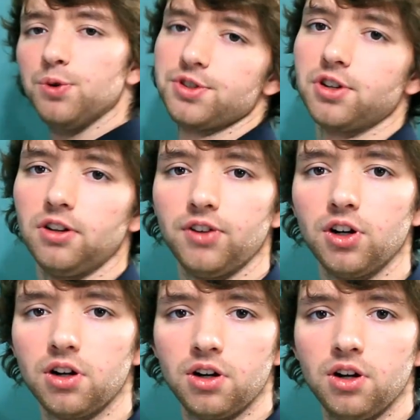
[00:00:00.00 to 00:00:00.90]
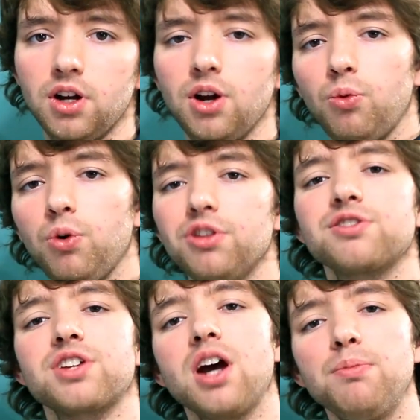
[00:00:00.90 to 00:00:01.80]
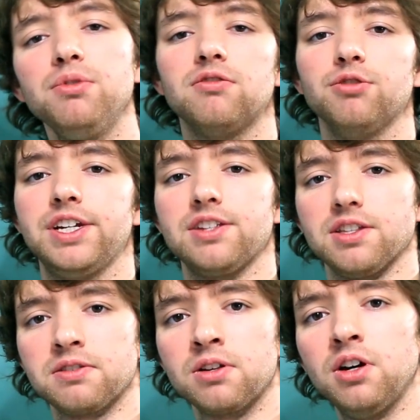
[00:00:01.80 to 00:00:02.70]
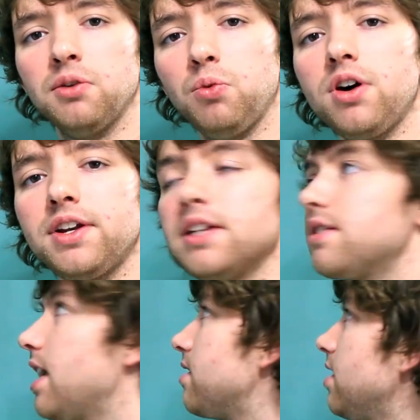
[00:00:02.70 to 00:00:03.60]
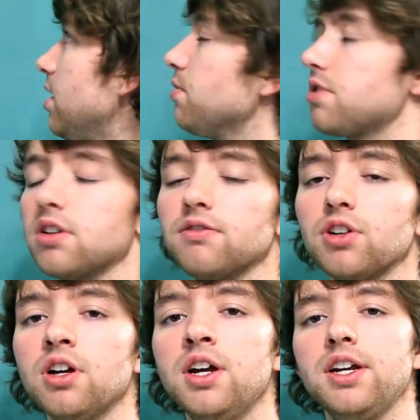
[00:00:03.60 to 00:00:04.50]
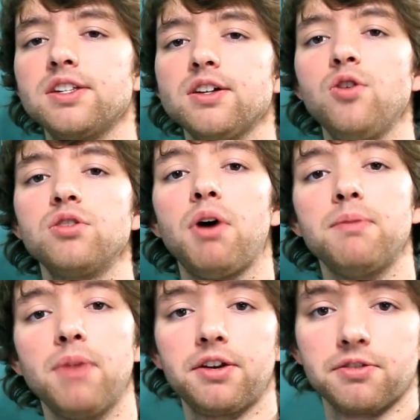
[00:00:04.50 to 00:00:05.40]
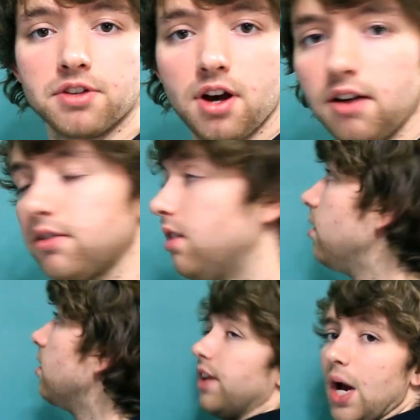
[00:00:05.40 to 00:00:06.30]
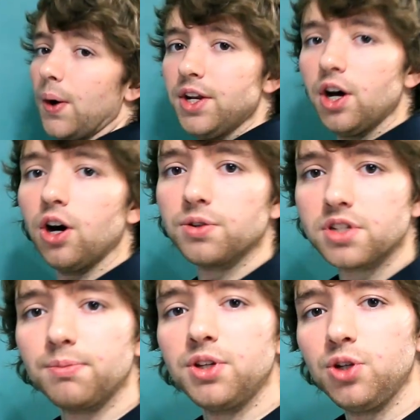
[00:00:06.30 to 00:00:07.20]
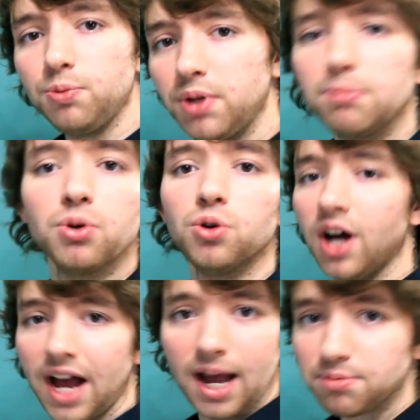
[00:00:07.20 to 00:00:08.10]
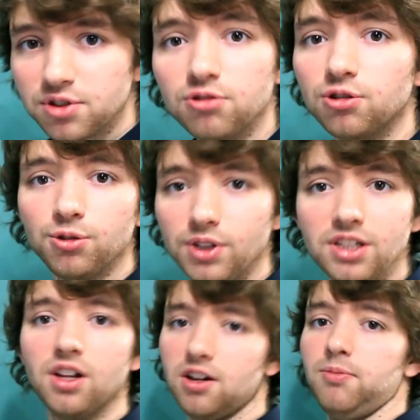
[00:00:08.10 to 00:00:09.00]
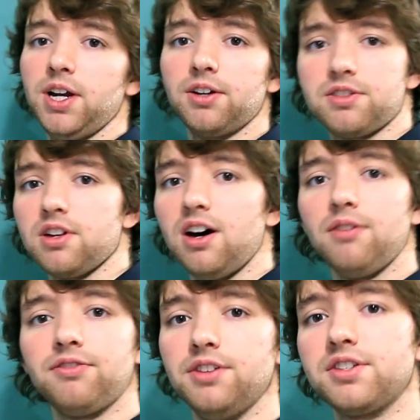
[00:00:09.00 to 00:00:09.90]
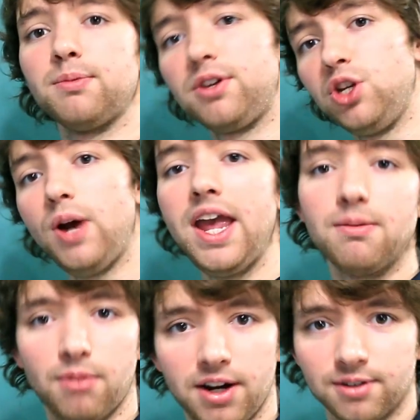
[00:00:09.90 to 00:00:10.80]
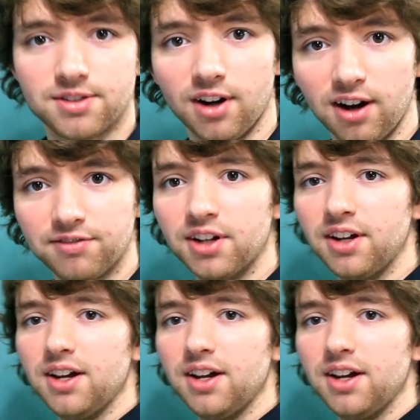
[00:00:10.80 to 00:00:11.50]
L Server? Well, there's a couple of reasons. One is that S Q L Server is owned by Microsoft. Now I know some of you people absolutely love Microsoft and some of you hate Microsoft,